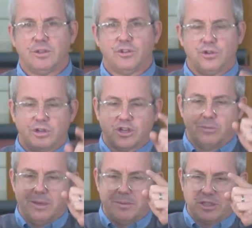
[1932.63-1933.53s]
through a
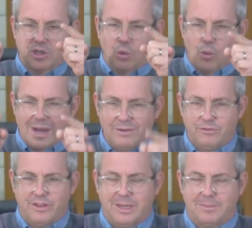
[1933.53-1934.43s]
commitment to one
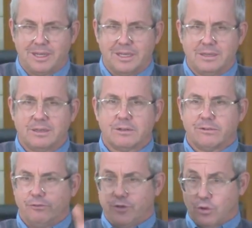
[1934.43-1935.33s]
family
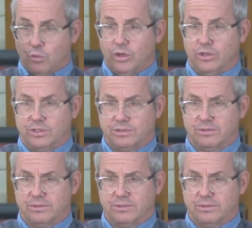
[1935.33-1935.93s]
for the world.